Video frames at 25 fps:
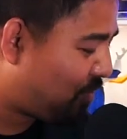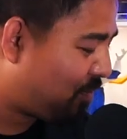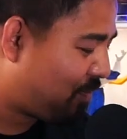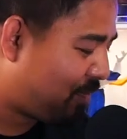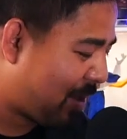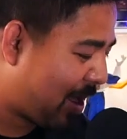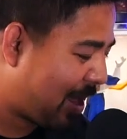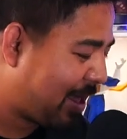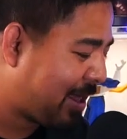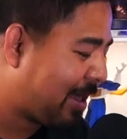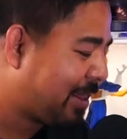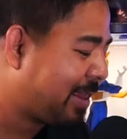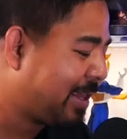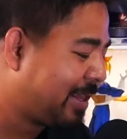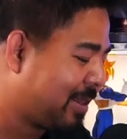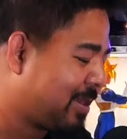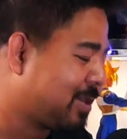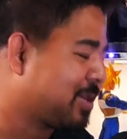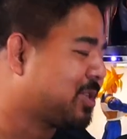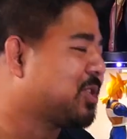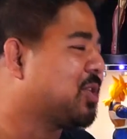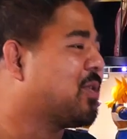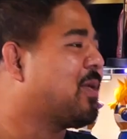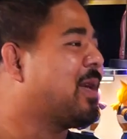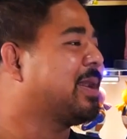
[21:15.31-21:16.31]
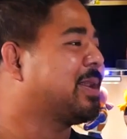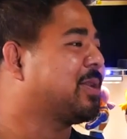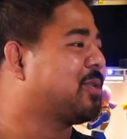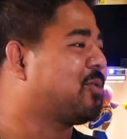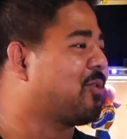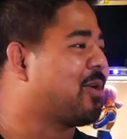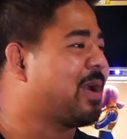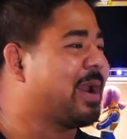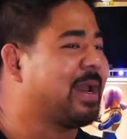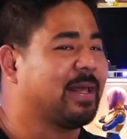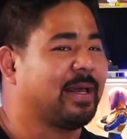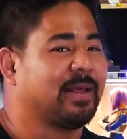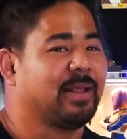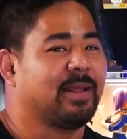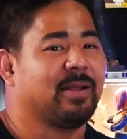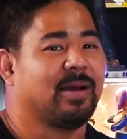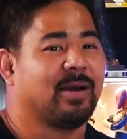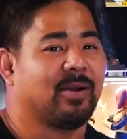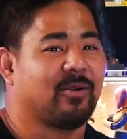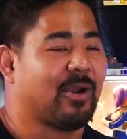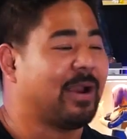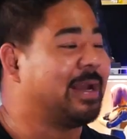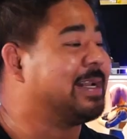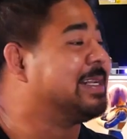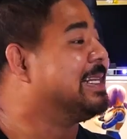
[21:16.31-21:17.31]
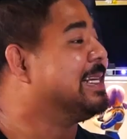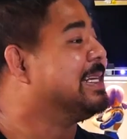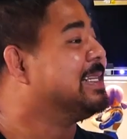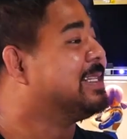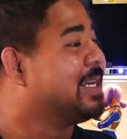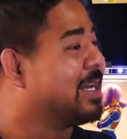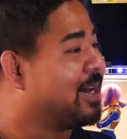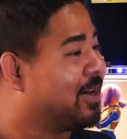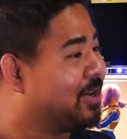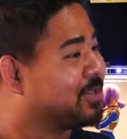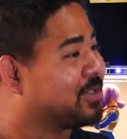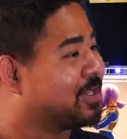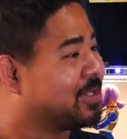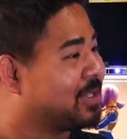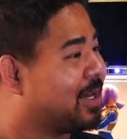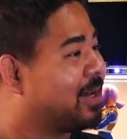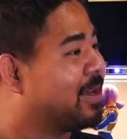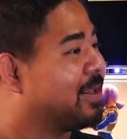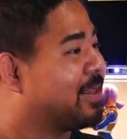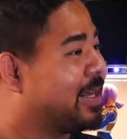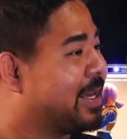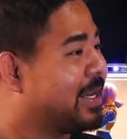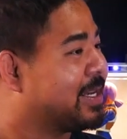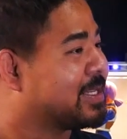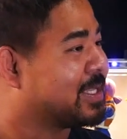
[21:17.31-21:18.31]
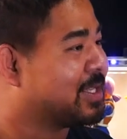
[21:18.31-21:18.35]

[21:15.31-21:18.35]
I think the show had great details on a lot of things,